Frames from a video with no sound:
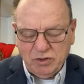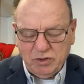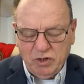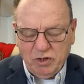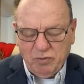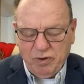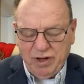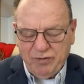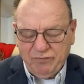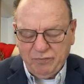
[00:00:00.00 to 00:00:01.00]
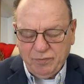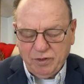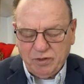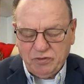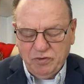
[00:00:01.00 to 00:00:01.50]
will turn away
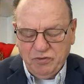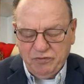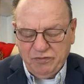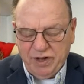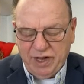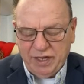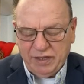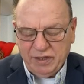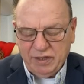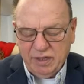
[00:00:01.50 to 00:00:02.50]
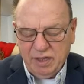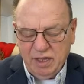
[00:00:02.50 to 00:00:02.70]
from the true faith.